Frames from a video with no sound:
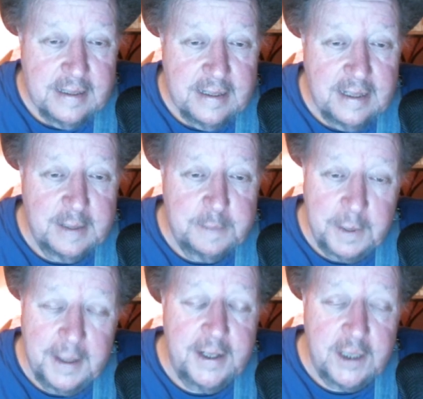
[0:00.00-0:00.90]
it could
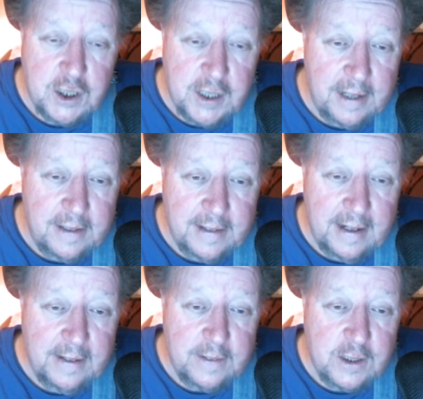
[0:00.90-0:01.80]
bring your channel
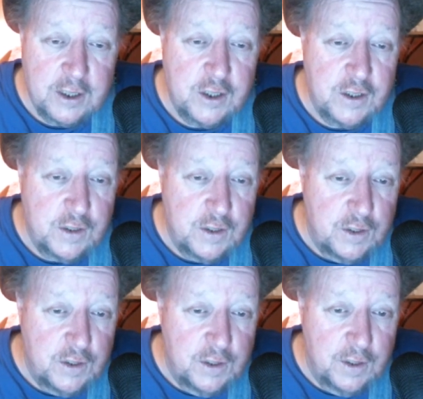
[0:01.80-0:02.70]
down because,
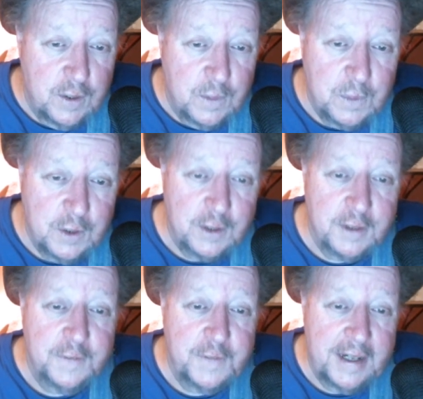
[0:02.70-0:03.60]
you know, you're
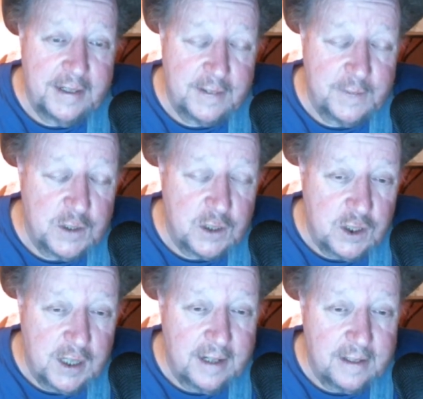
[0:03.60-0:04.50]
the face of your
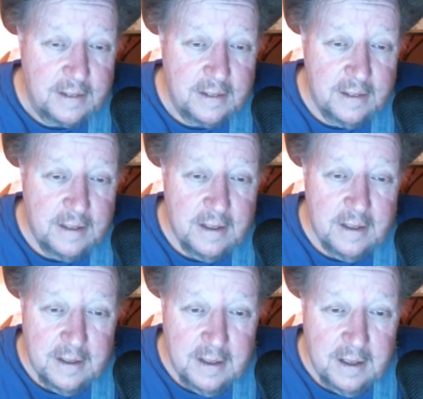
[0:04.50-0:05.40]
channel.
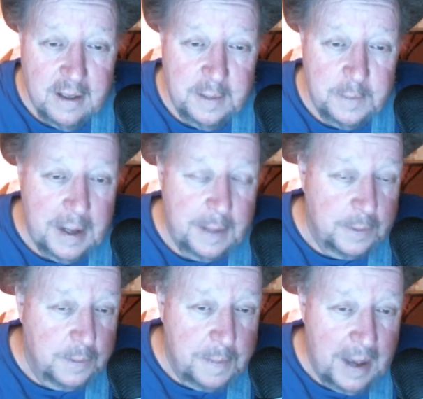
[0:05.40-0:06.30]

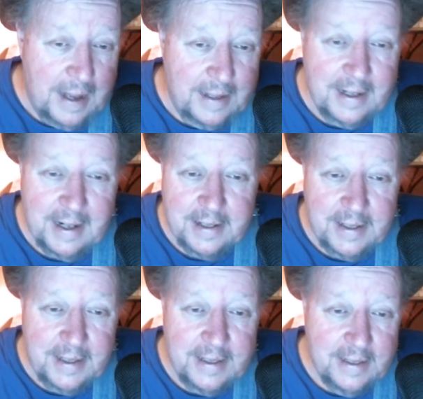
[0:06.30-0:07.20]
Rabbit Old Bat,
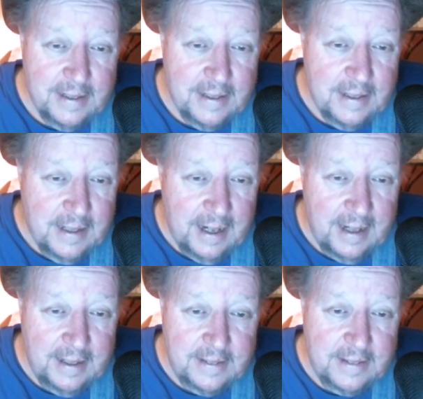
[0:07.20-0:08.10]
Carrie,
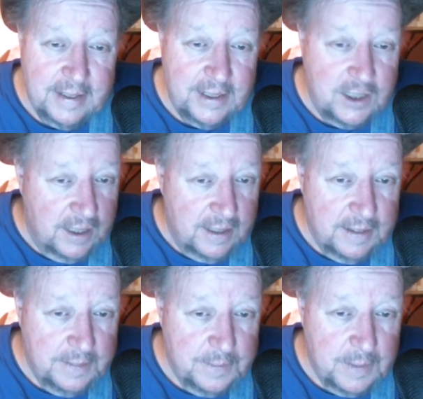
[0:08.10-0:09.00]
and TJ,
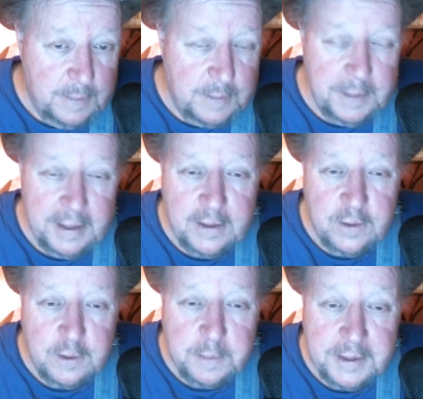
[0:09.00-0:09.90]
I'm speaking
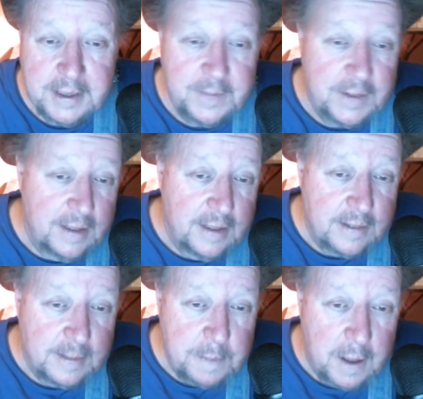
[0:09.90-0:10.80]
to specifically
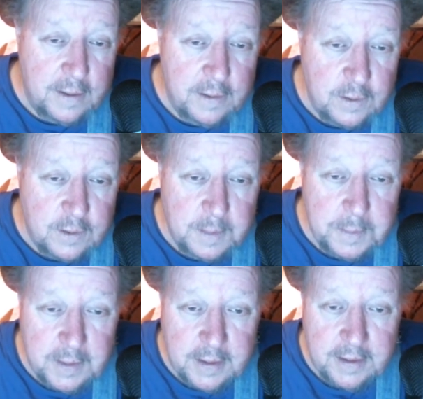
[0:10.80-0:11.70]
because I'm part of those
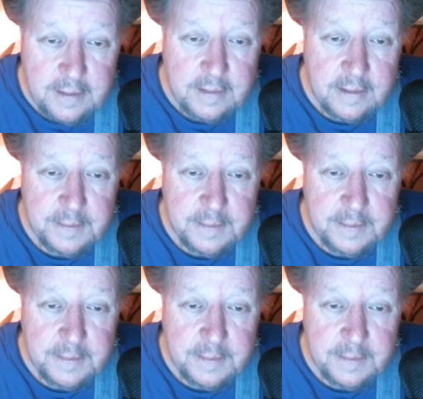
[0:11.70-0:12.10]
communities.